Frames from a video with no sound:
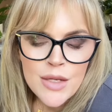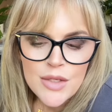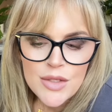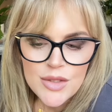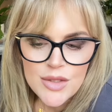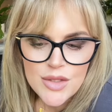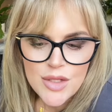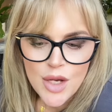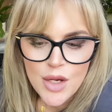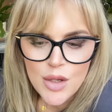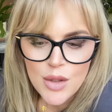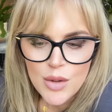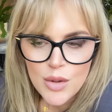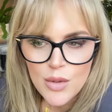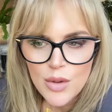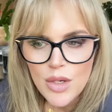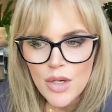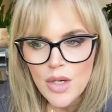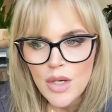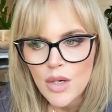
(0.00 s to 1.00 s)

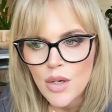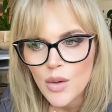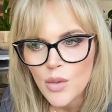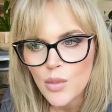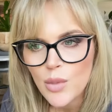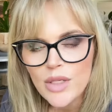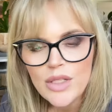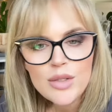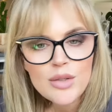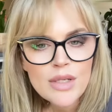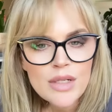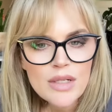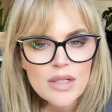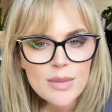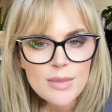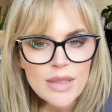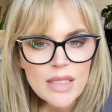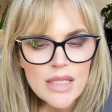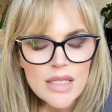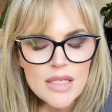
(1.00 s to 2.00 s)
So, when you get an
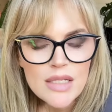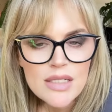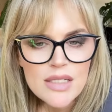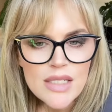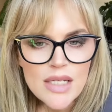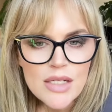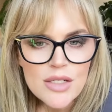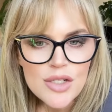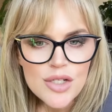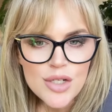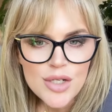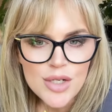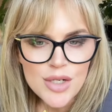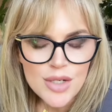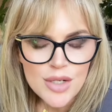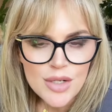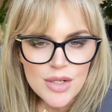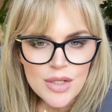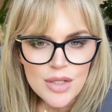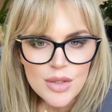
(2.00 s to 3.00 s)
immediate
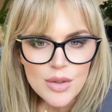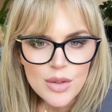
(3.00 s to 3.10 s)
denture,